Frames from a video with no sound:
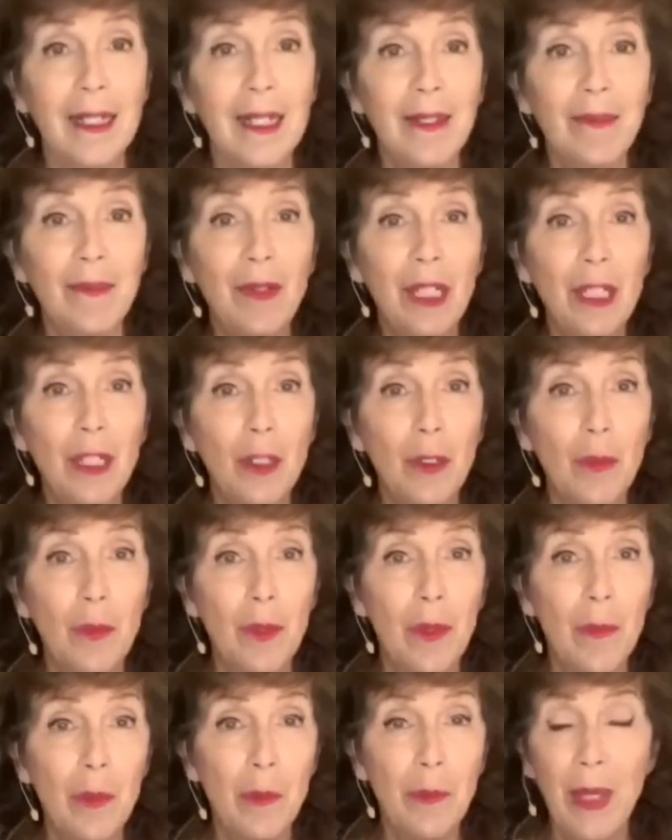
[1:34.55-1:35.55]
leaving
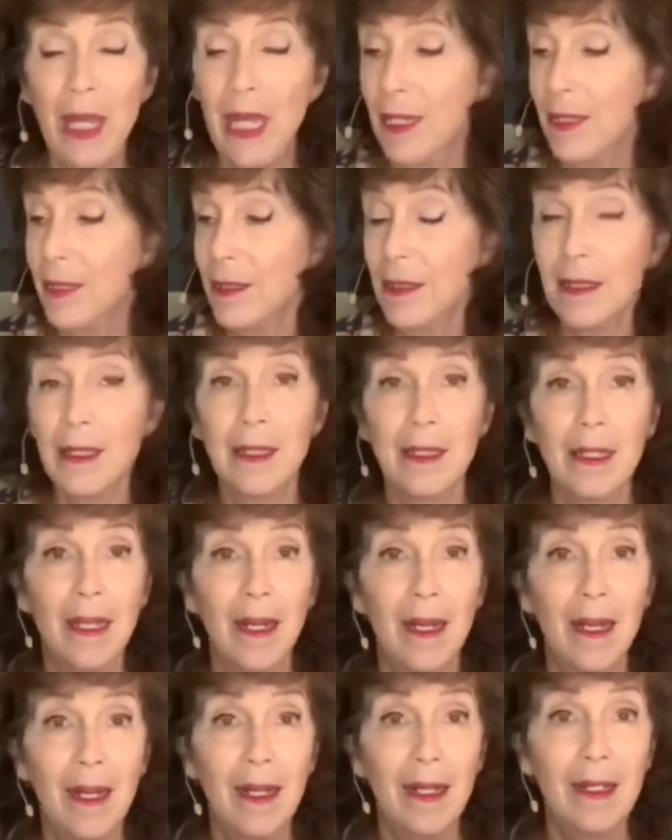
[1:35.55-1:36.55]
your rubber
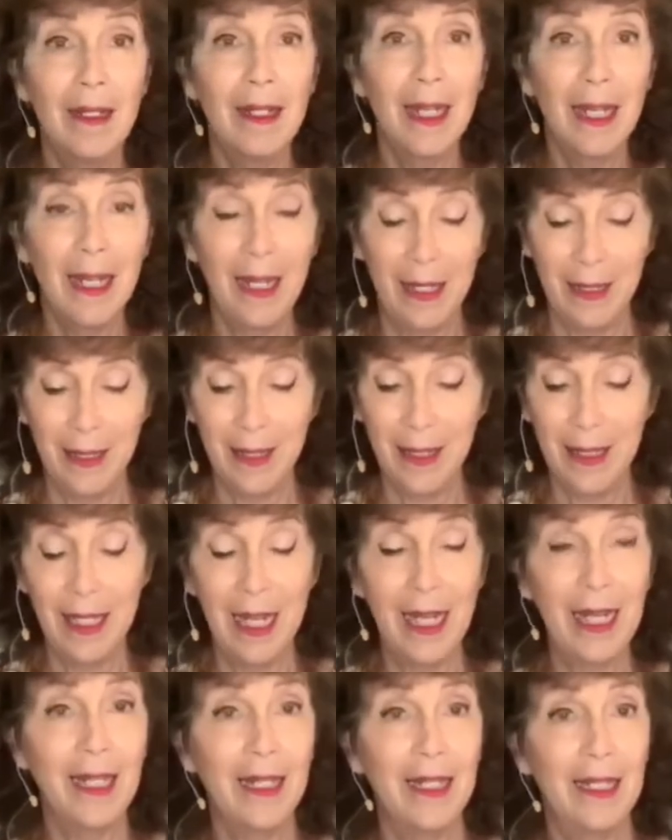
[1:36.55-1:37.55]
bands on the
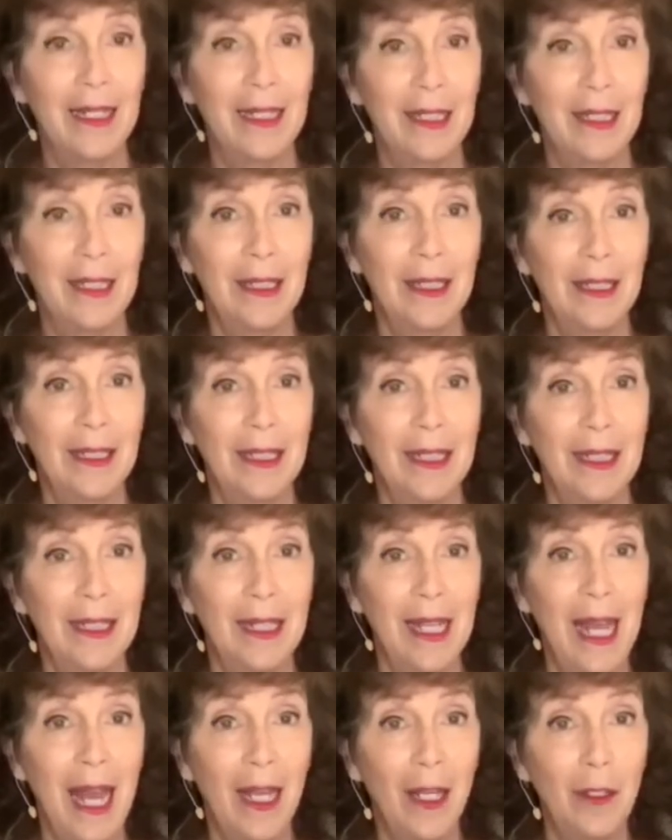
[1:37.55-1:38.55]
ends like this.
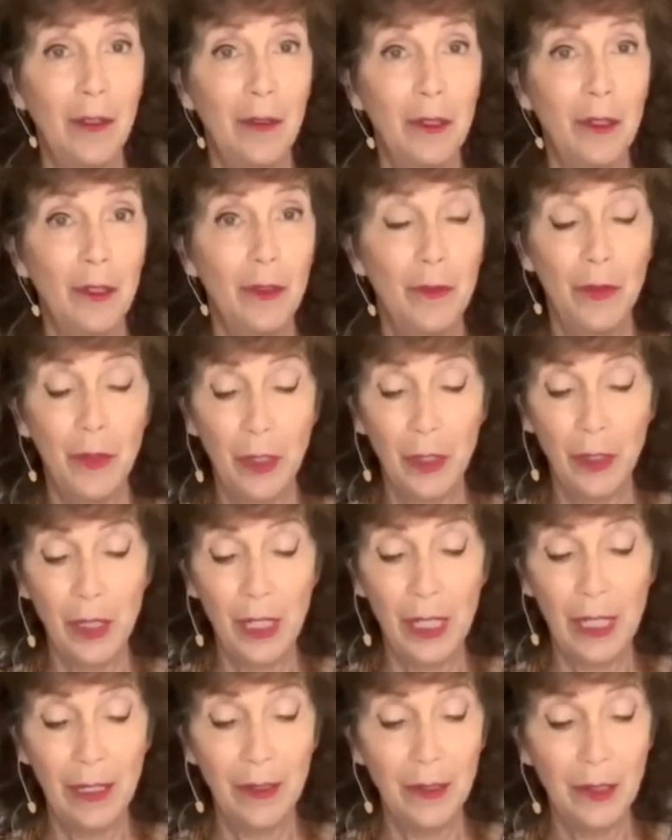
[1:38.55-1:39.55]
That goes over
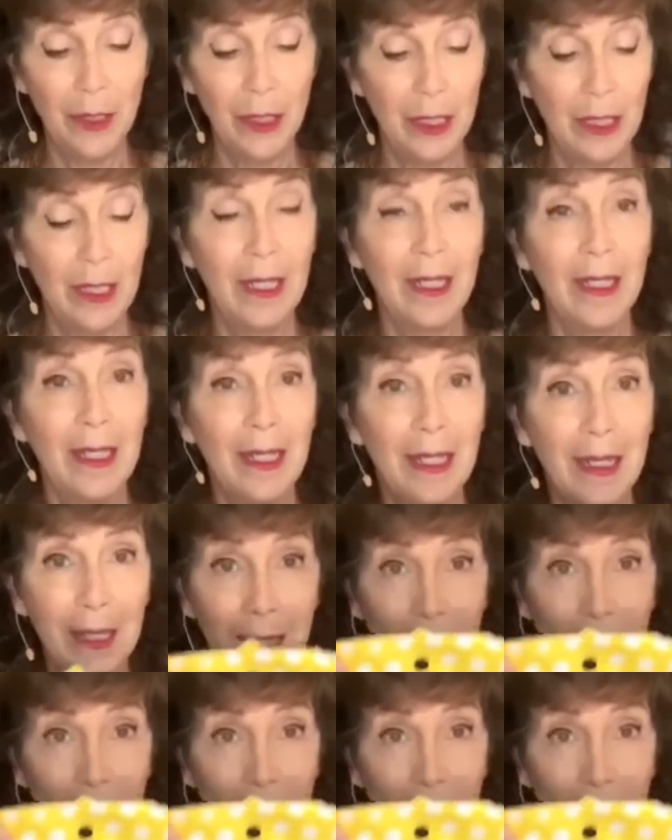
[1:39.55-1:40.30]
your ears.